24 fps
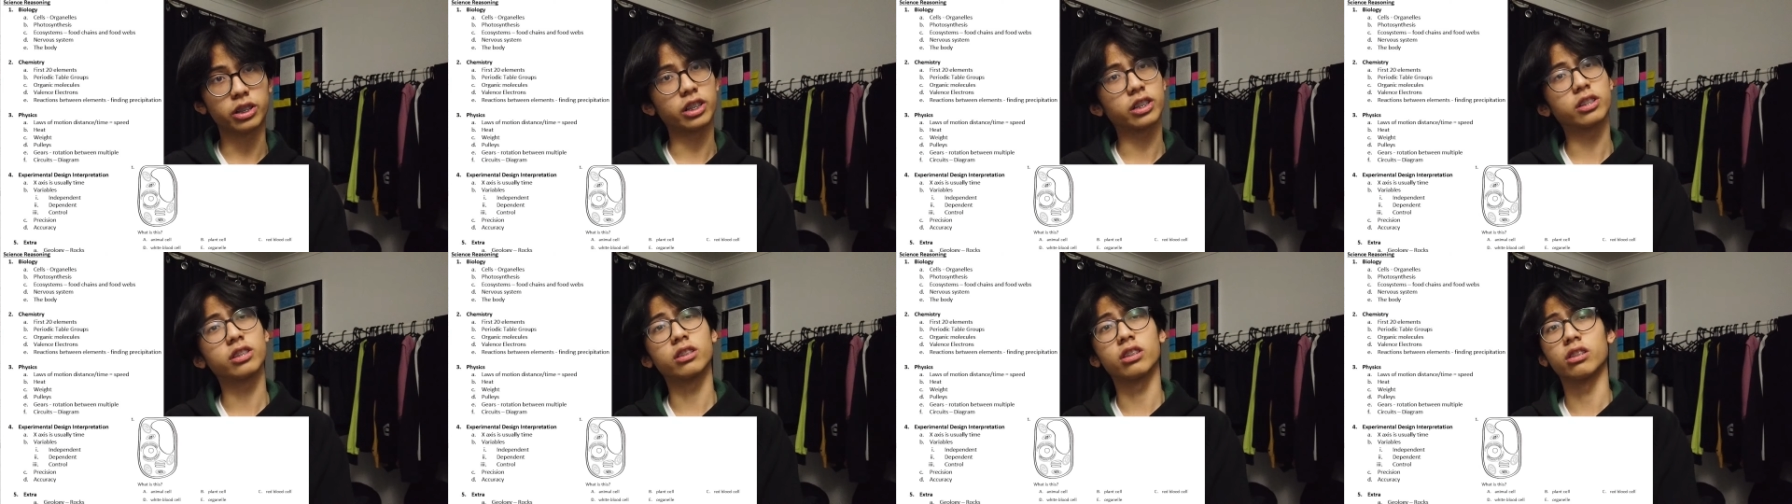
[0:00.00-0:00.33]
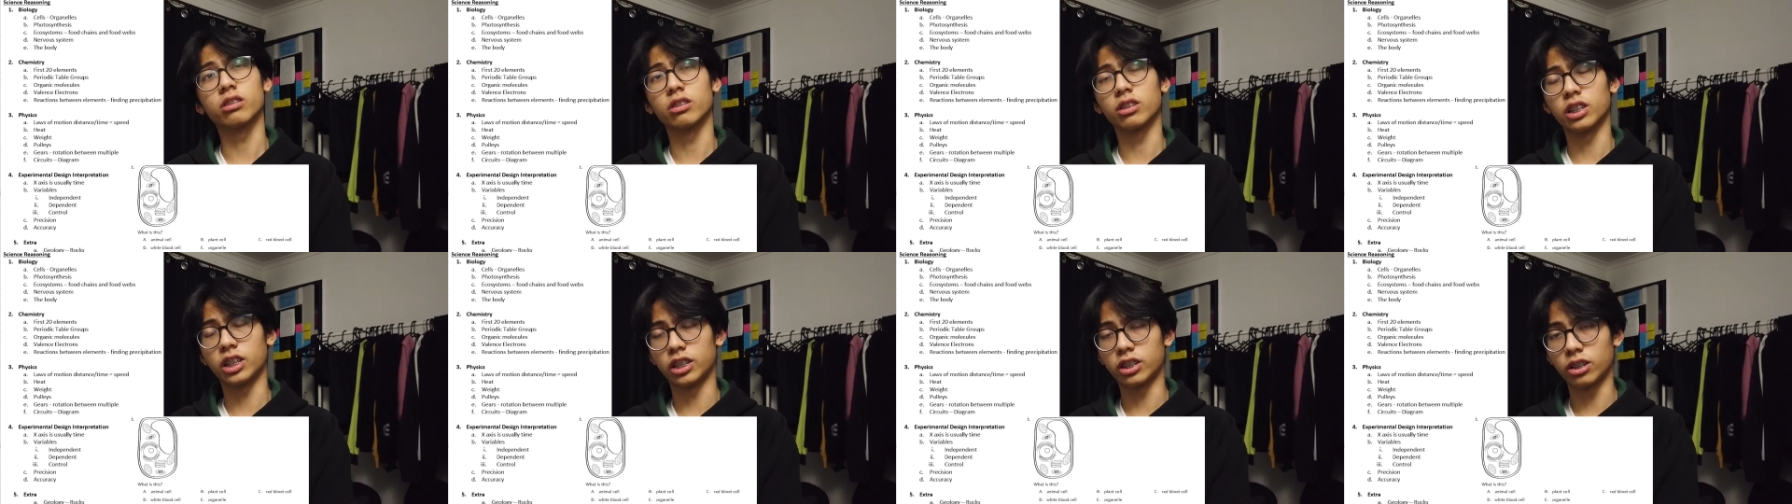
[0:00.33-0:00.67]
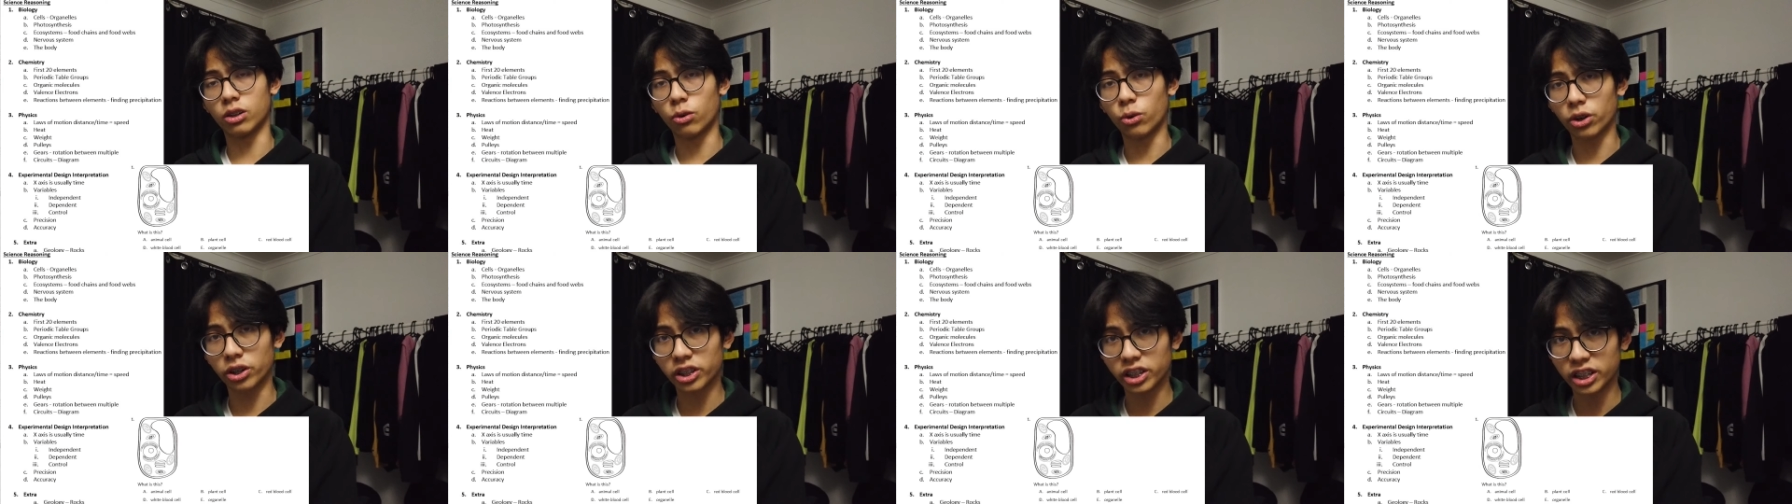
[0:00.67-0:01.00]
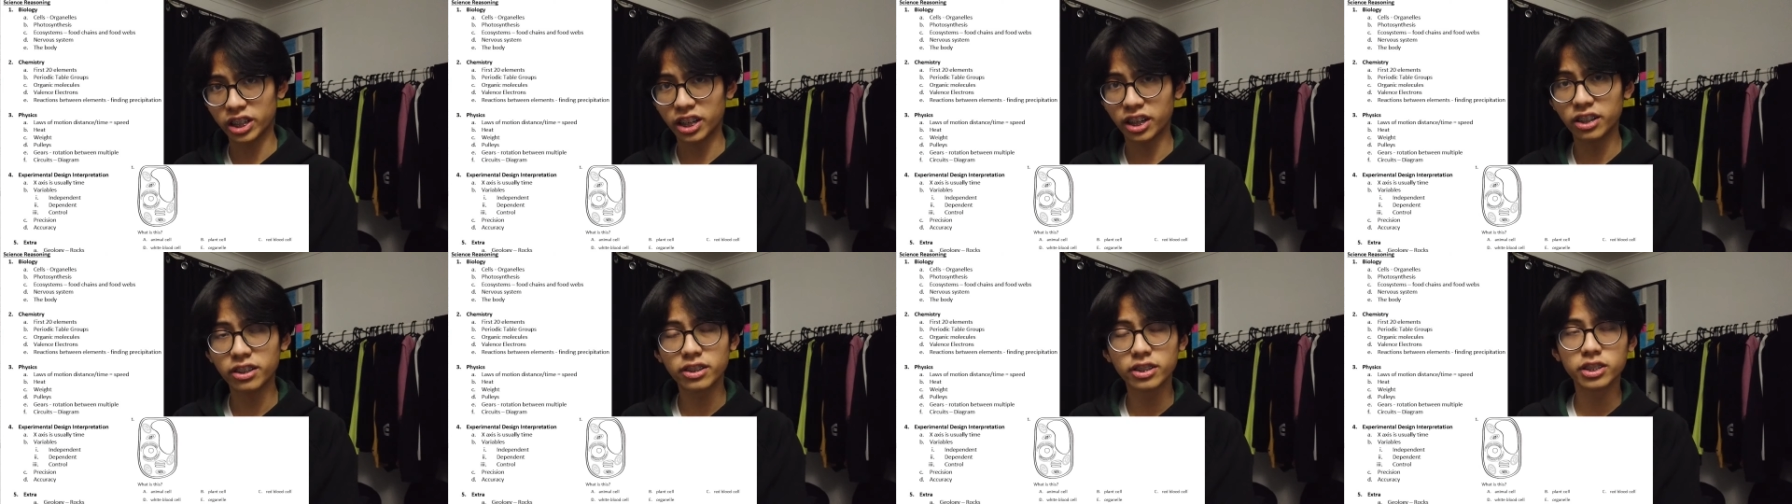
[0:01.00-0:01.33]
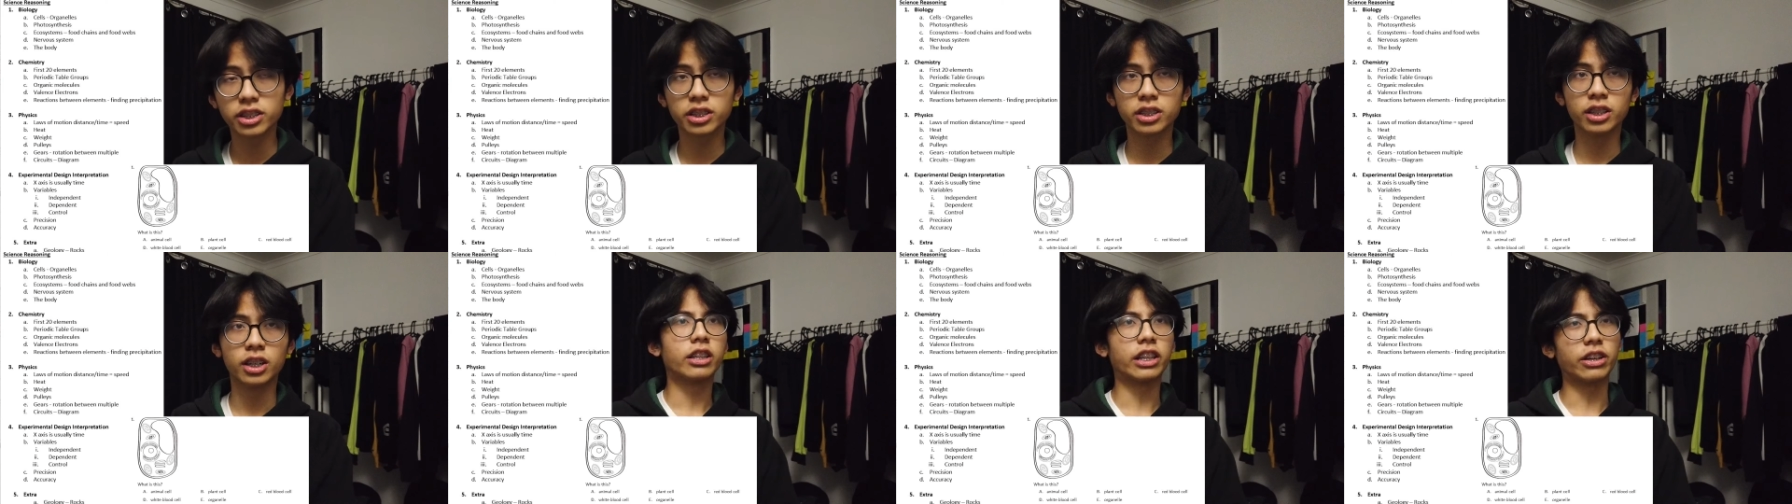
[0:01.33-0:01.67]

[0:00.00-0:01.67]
particularly organelles.